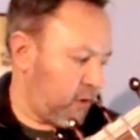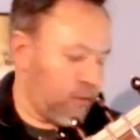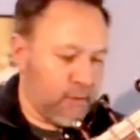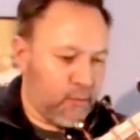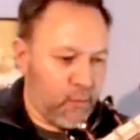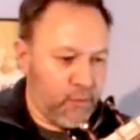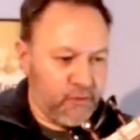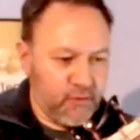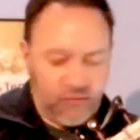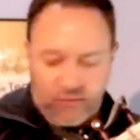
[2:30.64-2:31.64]
what we
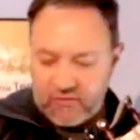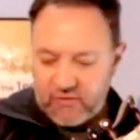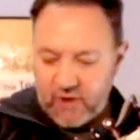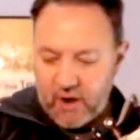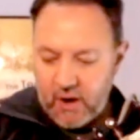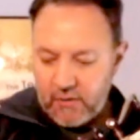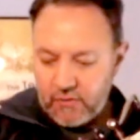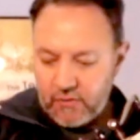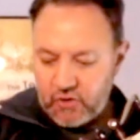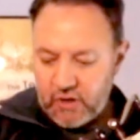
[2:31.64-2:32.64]
do on this one, Sa,
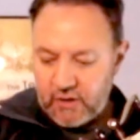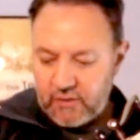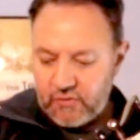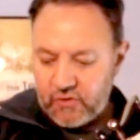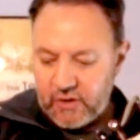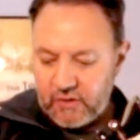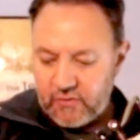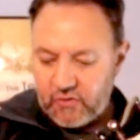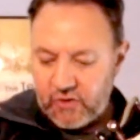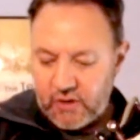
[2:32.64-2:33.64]
chick, chick,
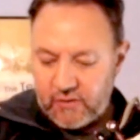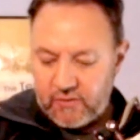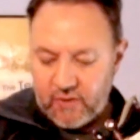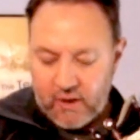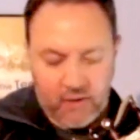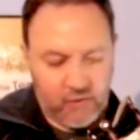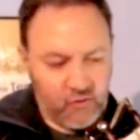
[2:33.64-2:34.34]
chick, Sa.